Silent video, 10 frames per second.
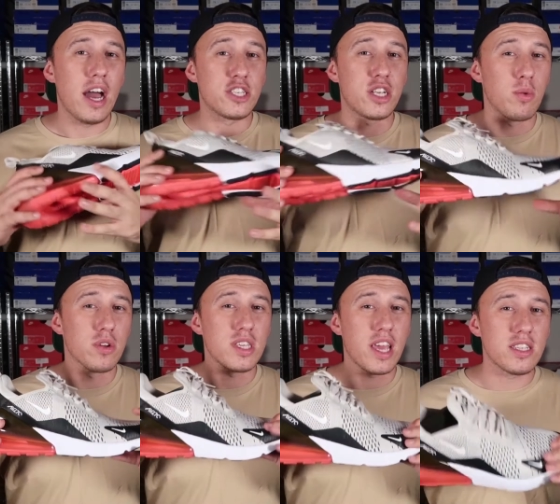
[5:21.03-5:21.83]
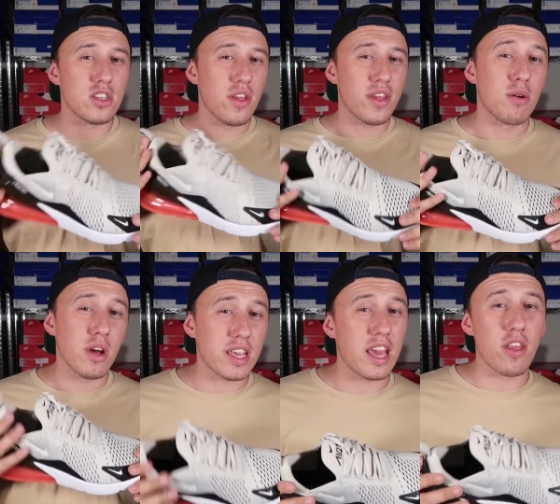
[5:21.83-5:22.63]
She wants to get, so I think I'm
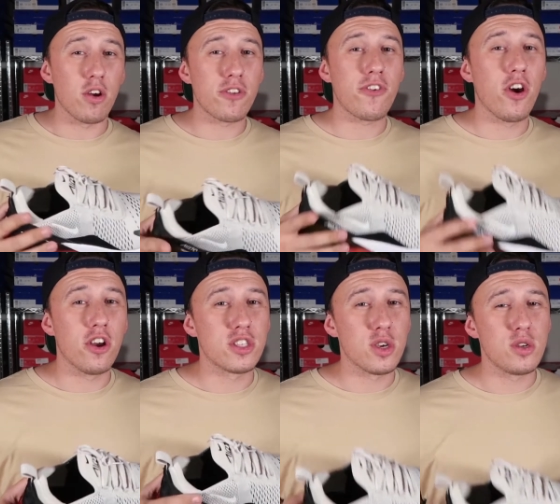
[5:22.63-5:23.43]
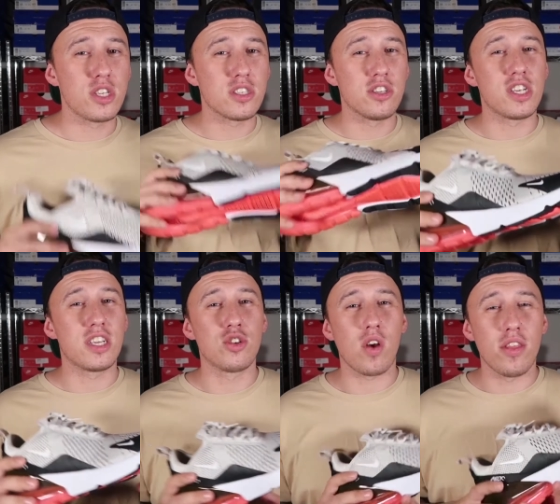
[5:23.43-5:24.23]
going to get those for her too, just so she
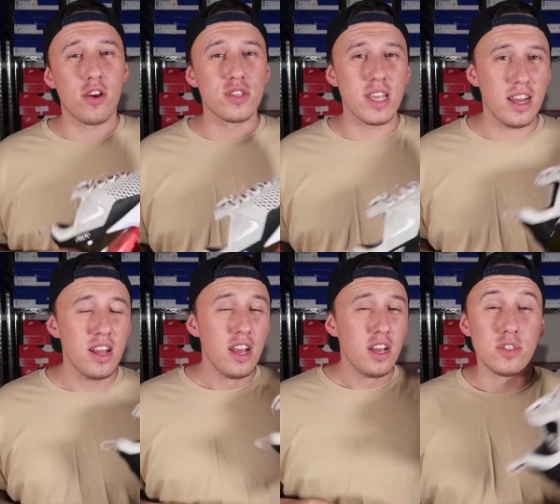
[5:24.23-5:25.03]
can try those out,